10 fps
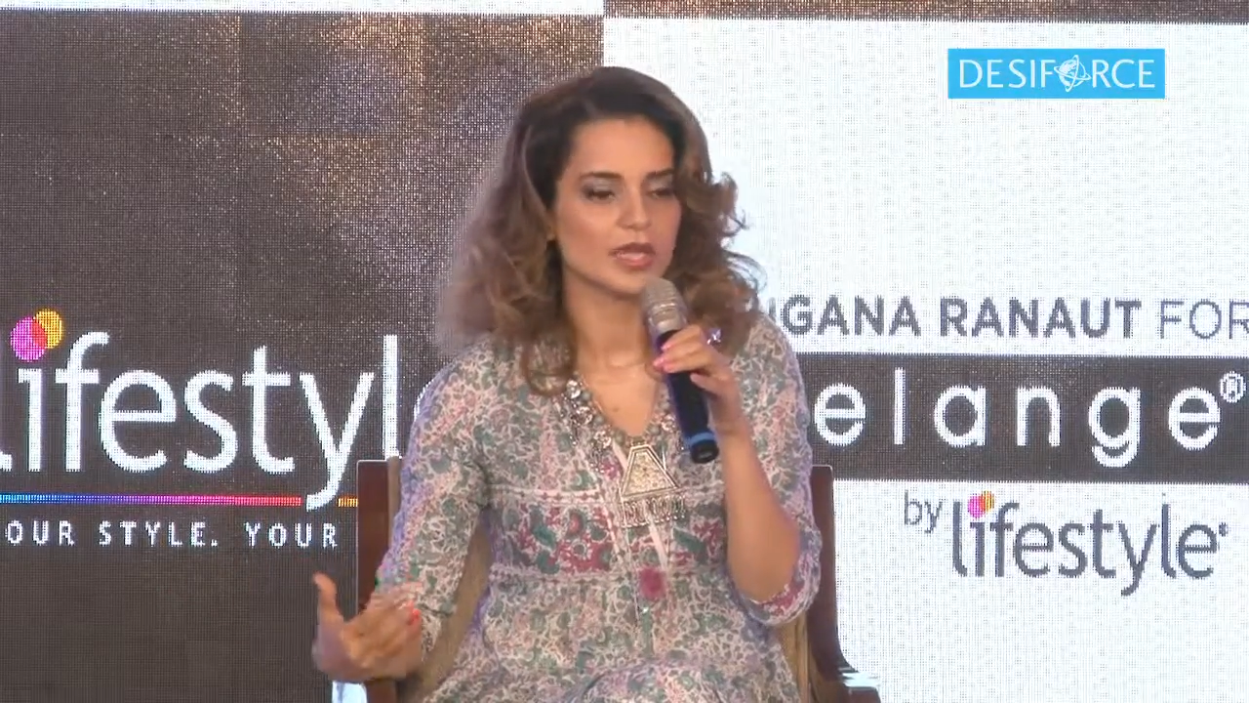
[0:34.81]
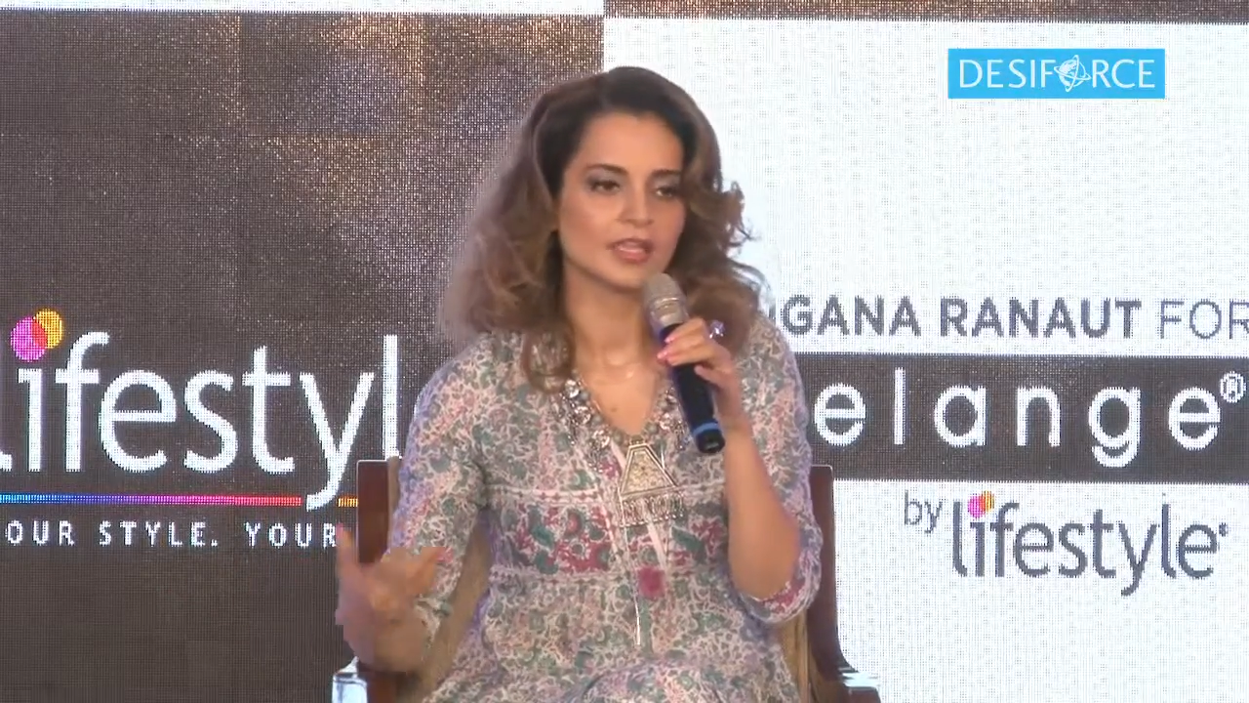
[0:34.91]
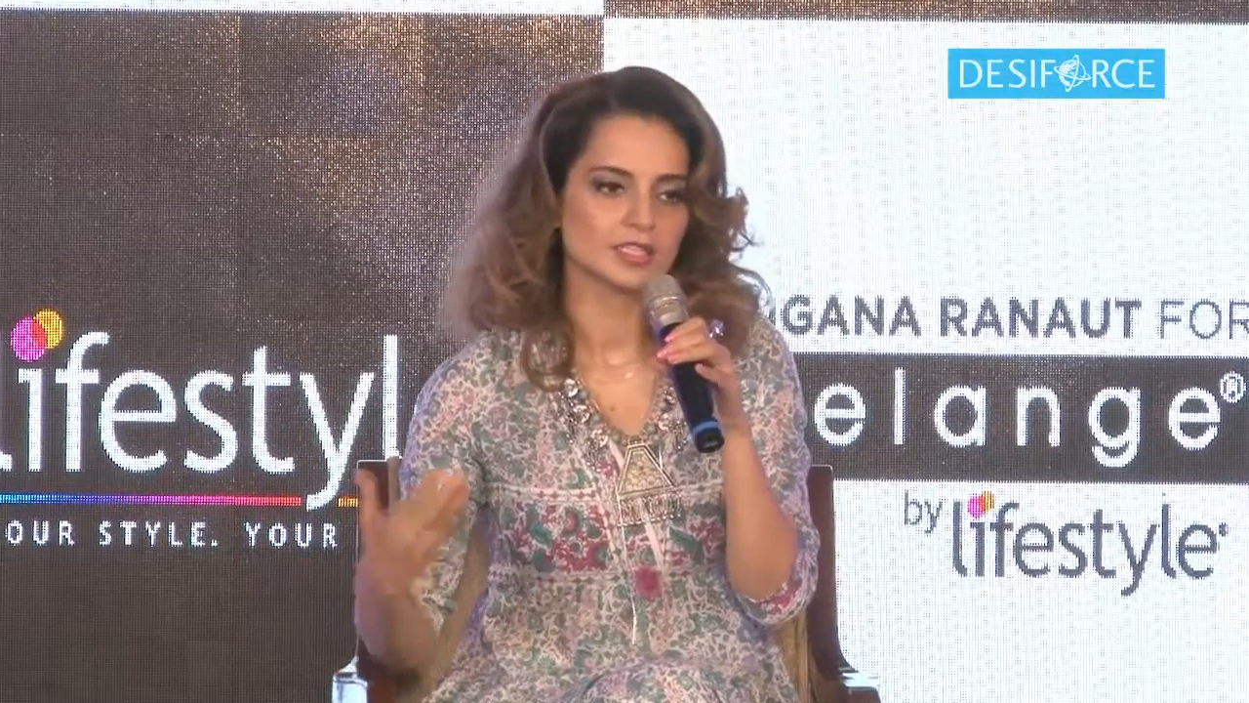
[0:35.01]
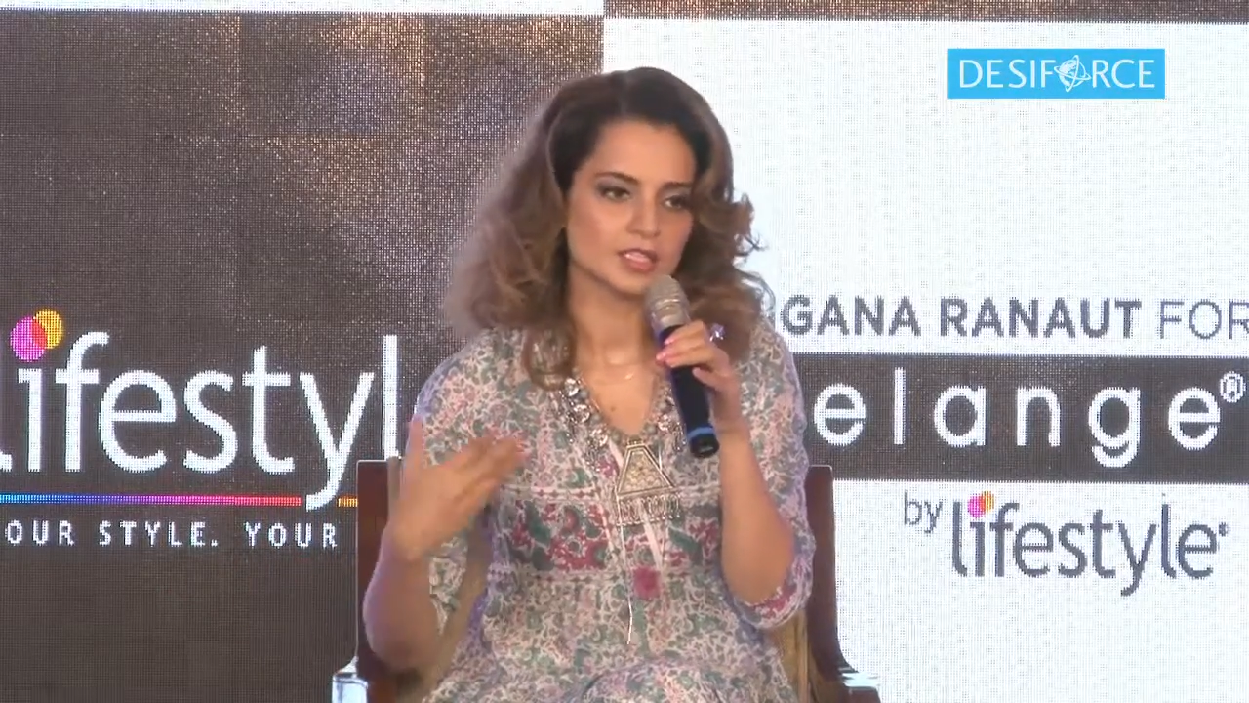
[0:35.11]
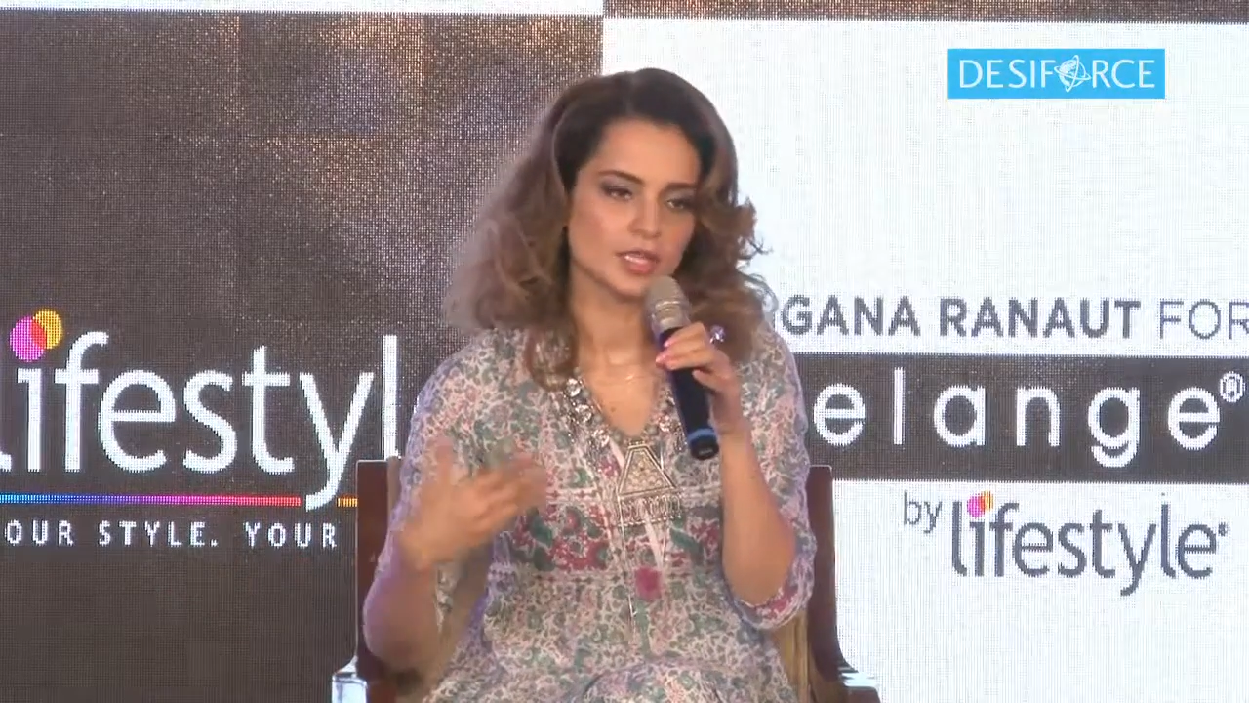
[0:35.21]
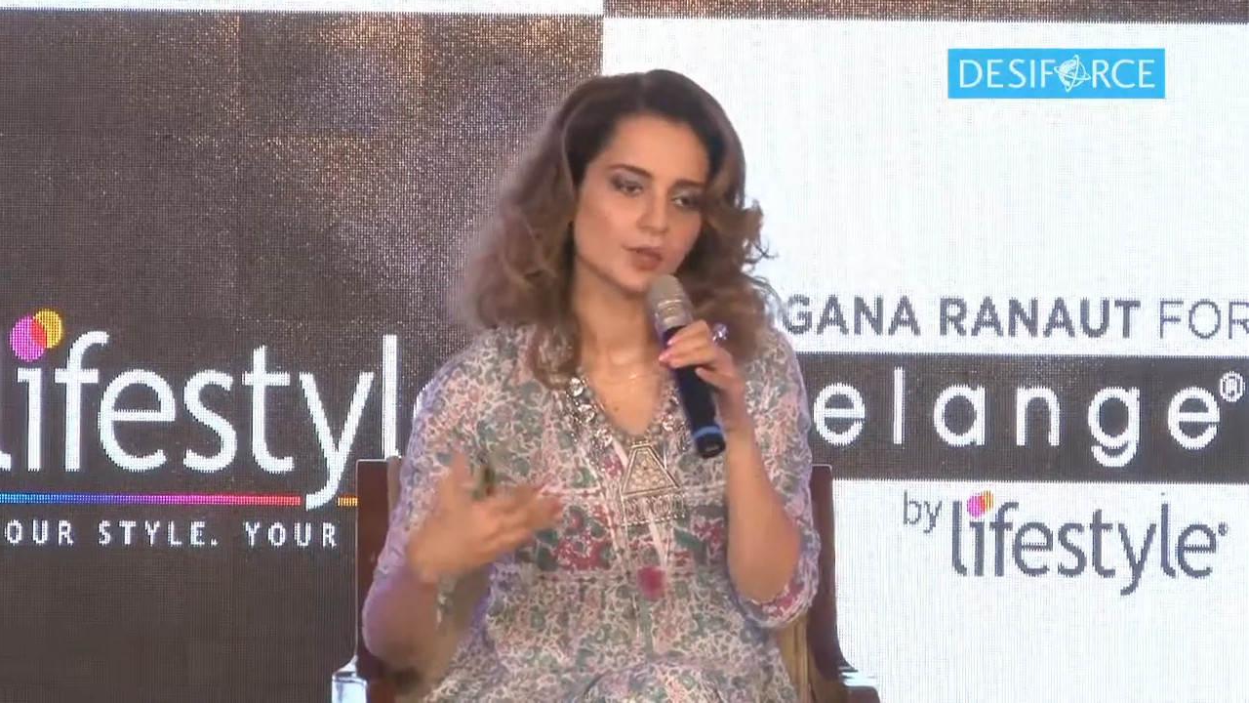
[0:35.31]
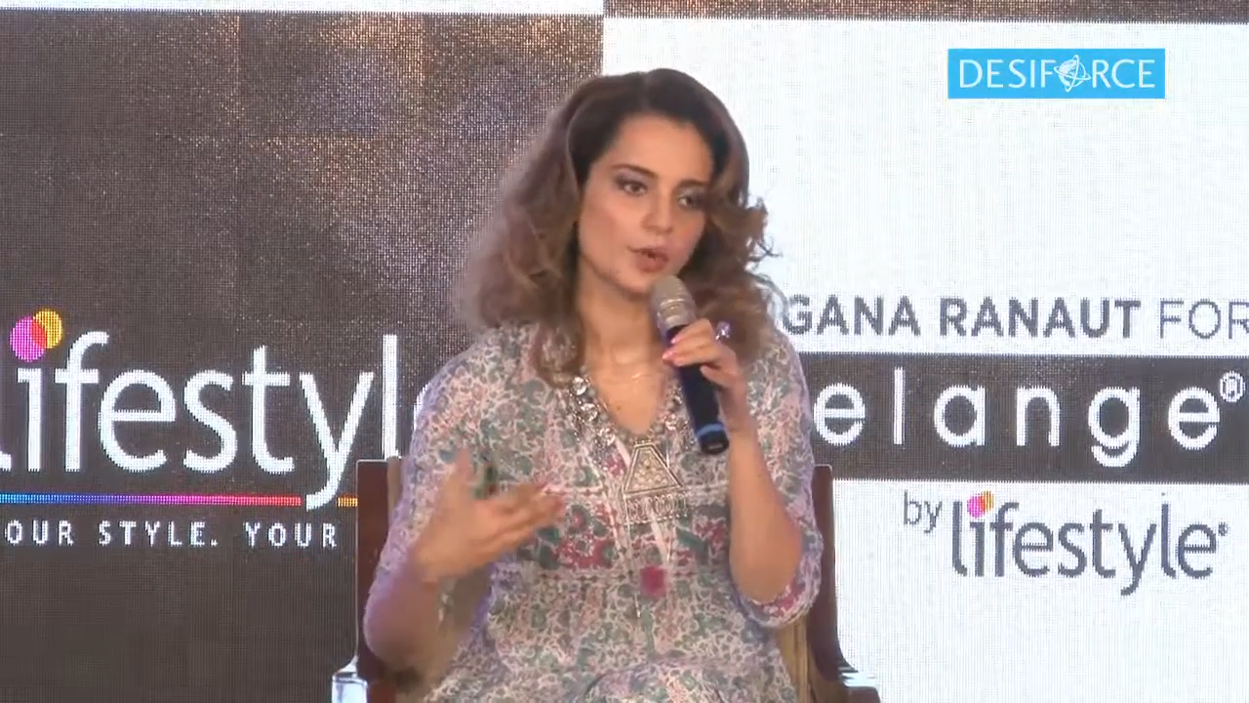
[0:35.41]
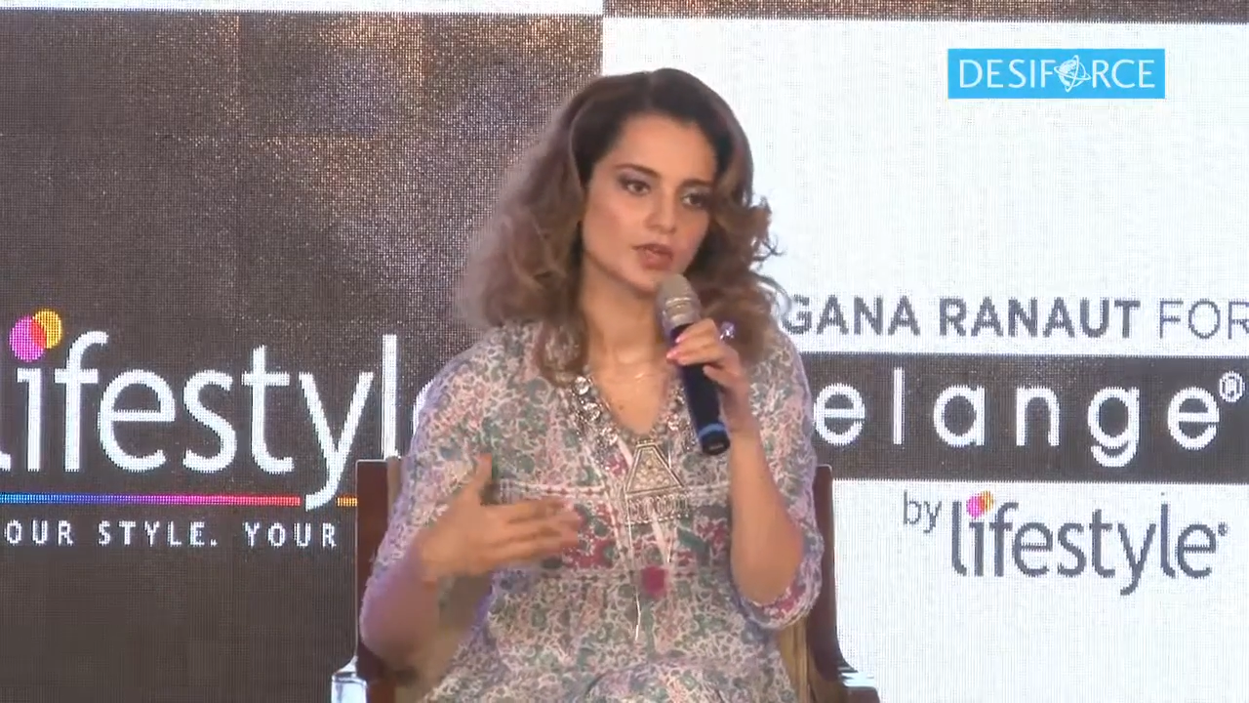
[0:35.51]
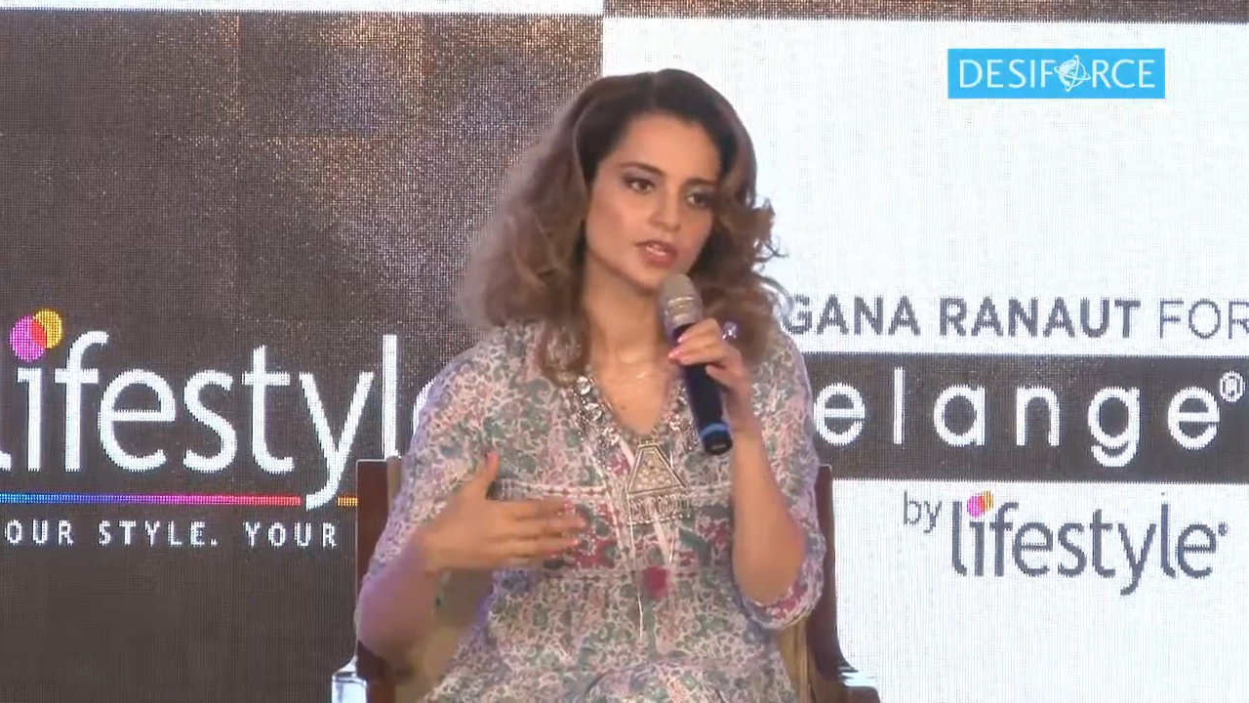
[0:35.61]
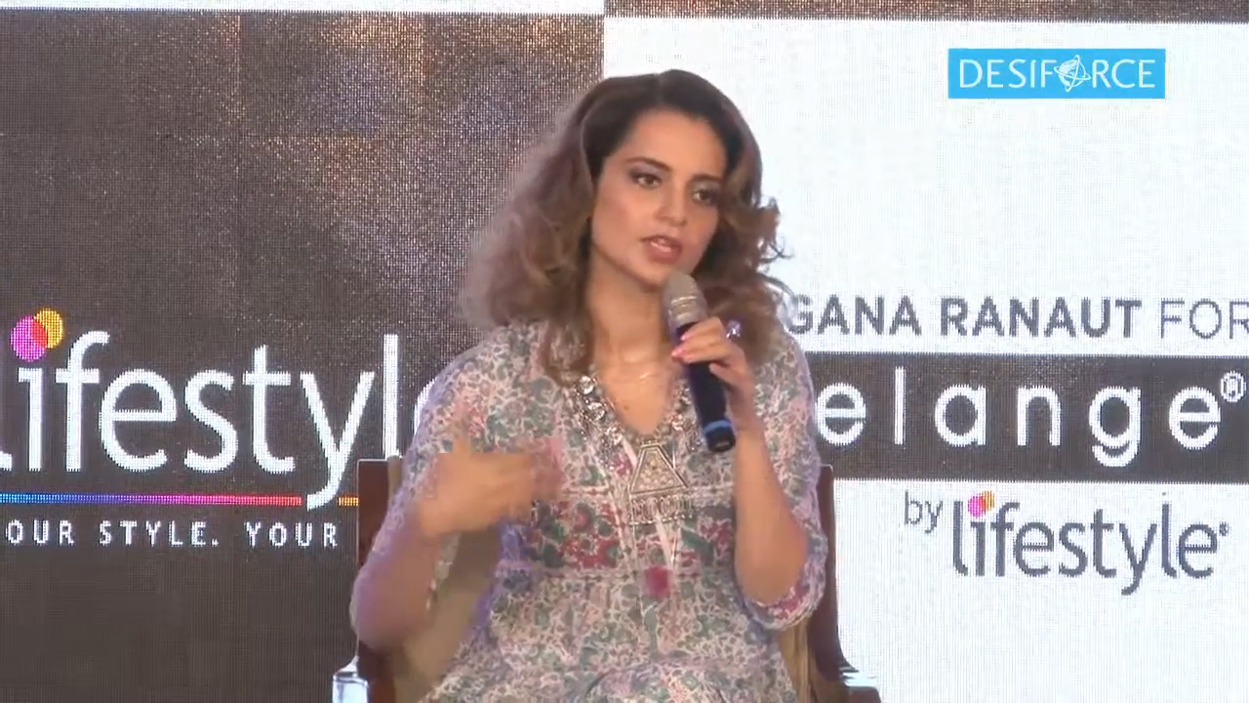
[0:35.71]
And it's
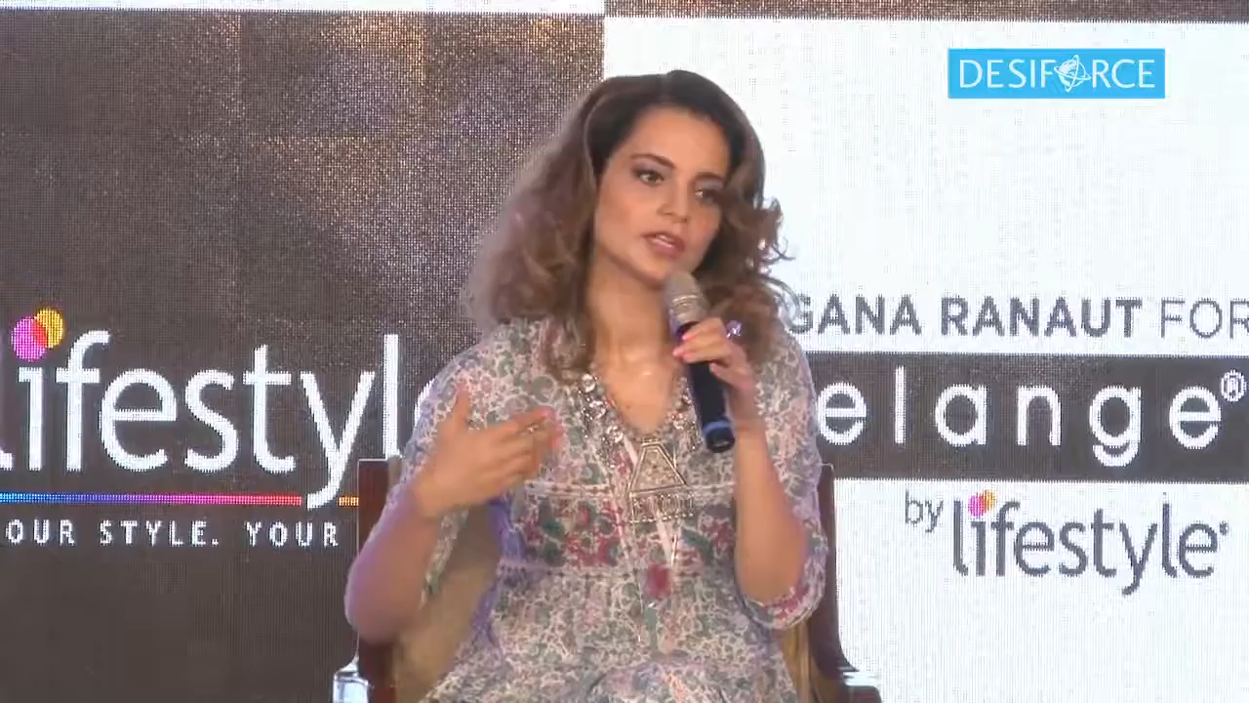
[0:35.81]
important